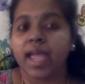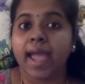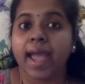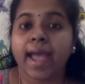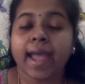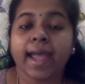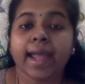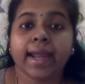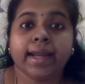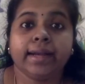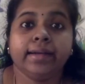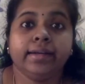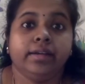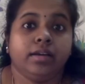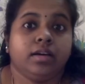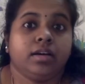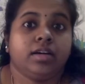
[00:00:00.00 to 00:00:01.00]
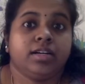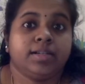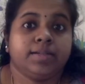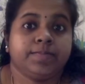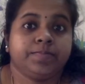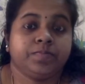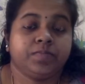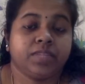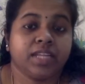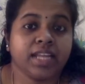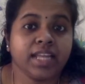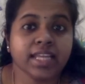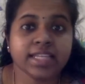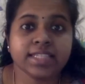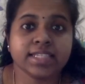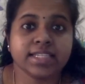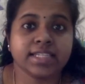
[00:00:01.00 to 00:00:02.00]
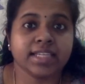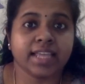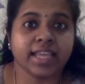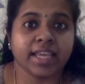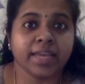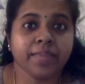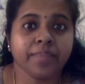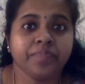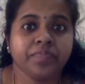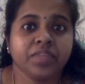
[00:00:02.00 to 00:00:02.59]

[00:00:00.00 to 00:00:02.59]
And the next day,